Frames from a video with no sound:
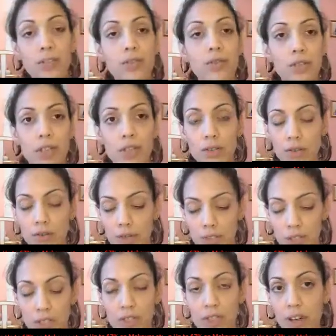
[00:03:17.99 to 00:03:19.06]
You can
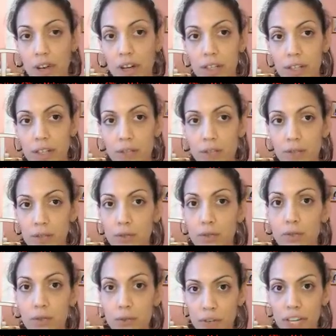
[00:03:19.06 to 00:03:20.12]
use the dark
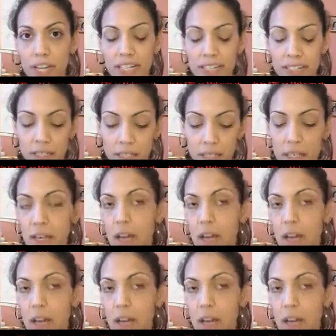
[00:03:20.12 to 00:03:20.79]
to create it.